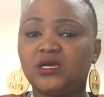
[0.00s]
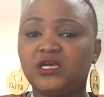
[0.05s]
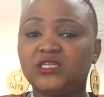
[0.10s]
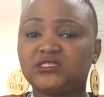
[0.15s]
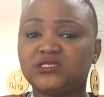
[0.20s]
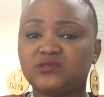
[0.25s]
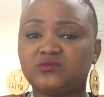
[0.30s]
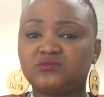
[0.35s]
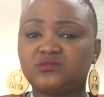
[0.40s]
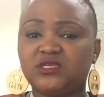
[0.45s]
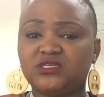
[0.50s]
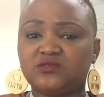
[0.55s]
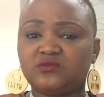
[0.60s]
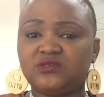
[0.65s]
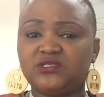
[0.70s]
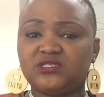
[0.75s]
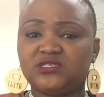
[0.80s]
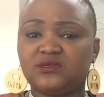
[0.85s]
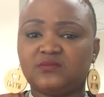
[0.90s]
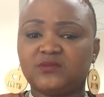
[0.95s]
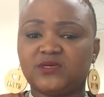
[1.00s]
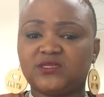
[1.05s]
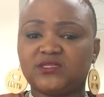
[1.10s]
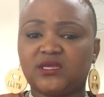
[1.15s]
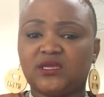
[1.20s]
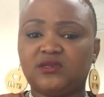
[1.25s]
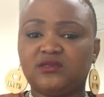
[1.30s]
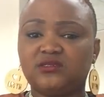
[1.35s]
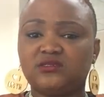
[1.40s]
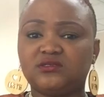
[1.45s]
there's a reason I'm like
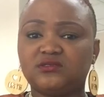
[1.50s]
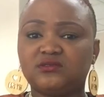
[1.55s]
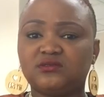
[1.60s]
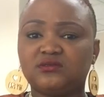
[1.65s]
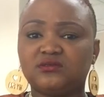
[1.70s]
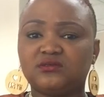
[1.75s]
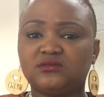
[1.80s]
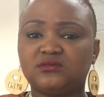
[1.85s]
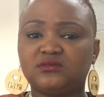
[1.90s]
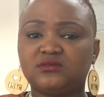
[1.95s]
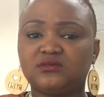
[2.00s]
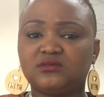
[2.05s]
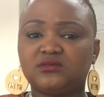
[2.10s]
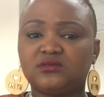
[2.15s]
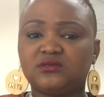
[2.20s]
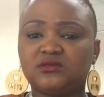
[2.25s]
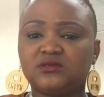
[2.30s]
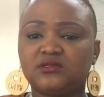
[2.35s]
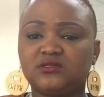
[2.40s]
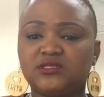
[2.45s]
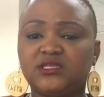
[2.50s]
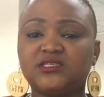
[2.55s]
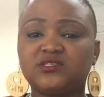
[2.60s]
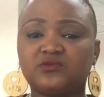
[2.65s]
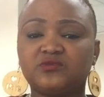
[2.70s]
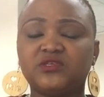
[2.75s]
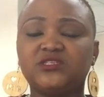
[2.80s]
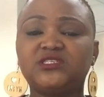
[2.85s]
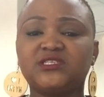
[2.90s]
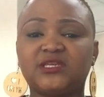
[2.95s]
that. There's
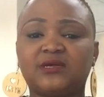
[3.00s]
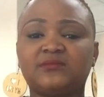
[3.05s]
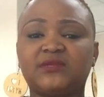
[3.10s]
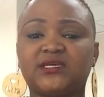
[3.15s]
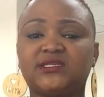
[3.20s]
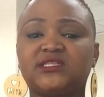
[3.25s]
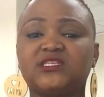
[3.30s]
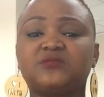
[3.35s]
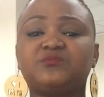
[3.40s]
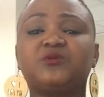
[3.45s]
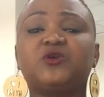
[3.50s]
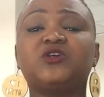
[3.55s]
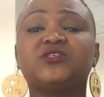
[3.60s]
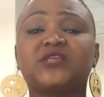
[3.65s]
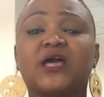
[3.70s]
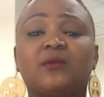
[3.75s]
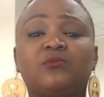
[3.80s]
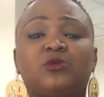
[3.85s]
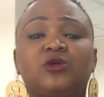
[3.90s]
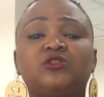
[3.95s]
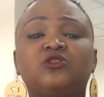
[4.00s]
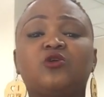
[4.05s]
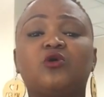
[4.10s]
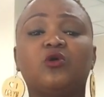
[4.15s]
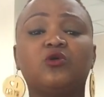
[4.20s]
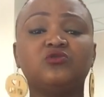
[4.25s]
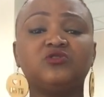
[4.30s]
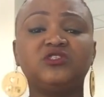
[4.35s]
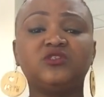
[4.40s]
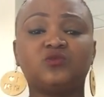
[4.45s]
a reason I'm like this, because I'm not the
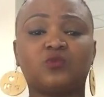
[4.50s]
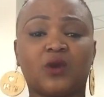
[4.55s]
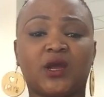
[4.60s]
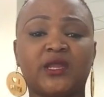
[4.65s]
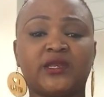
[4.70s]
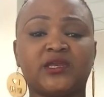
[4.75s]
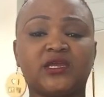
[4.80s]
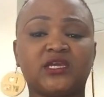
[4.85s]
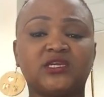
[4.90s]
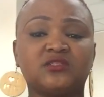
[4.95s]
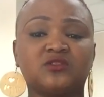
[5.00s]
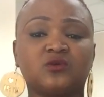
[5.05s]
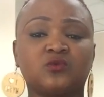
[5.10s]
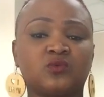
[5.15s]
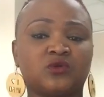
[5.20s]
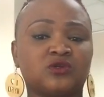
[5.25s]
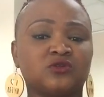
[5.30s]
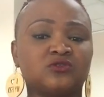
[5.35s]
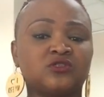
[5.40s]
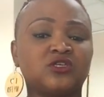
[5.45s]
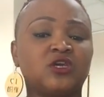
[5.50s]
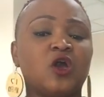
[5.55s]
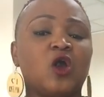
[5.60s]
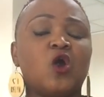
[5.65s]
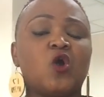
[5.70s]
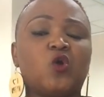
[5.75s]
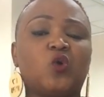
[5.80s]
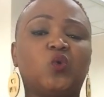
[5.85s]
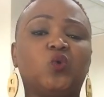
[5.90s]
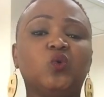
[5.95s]
only one in the world
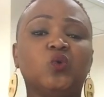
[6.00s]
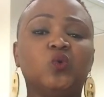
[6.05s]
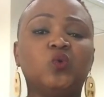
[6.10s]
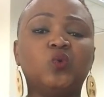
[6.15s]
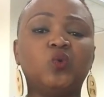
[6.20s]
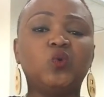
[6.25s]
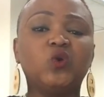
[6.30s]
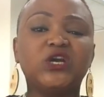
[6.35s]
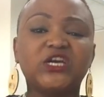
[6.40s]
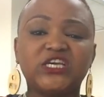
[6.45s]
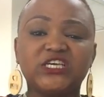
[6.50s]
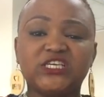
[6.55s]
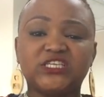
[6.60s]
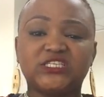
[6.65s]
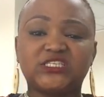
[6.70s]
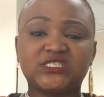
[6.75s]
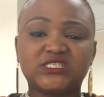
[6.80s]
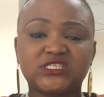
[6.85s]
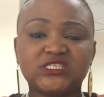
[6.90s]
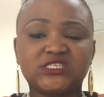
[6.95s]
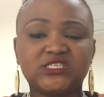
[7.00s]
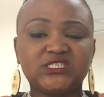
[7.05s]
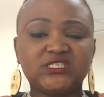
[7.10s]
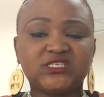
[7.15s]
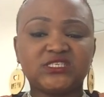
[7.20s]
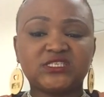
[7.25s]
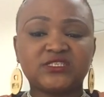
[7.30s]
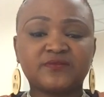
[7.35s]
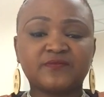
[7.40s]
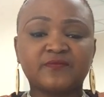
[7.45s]
who is
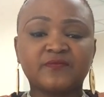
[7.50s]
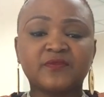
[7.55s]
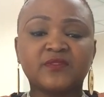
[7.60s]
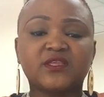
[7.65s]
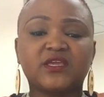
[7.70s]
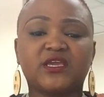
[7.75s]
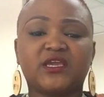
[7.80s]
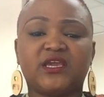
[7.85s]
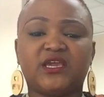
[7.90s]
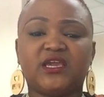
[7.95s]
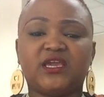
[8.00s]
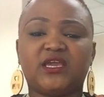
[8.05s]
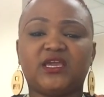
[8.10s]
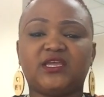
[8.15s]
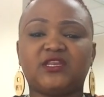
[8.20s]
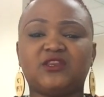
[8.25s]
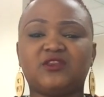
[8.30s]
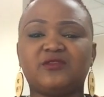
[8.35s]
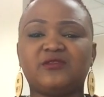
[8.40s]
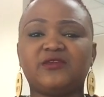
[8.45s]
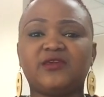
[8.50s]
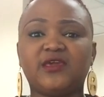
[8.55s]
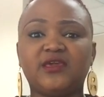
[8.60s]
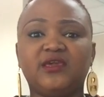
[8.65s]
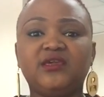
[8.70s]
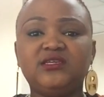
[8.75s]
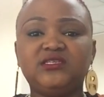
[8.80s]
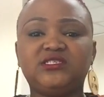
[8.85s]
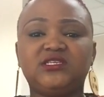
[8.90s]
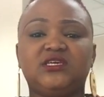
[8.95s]
sitting
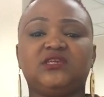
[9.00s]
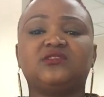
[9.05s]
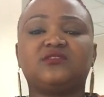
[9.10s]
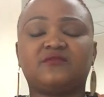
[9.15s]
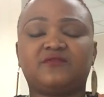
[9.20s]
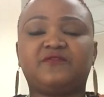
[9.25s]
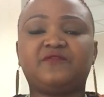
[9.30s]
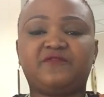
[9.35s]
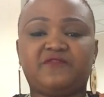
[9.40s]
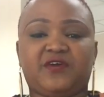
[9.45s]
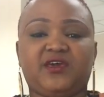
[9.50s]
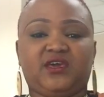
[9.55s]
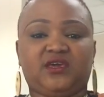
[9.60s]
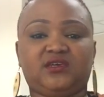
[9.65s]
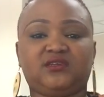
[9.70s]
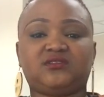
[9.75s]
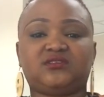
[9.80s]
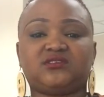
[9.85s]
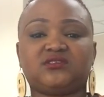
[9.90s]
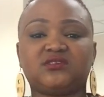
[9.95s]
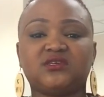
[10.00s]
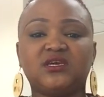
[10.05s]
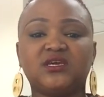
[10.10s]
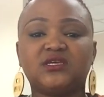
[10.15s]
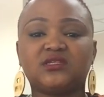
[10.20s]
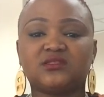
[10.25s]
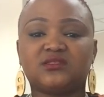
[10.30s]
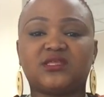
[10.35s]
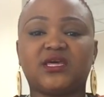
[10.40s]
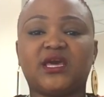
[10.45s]
hating the fact
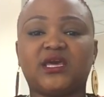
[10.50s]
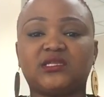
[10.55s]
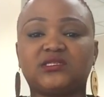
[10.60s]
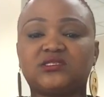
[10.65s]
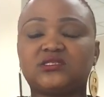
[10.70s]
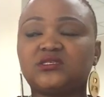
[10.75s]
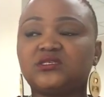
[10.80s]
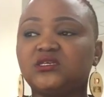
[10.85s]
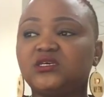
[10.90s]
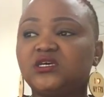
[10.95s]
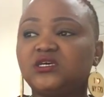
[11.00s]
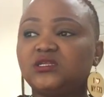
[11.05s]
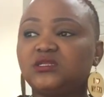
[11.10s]
that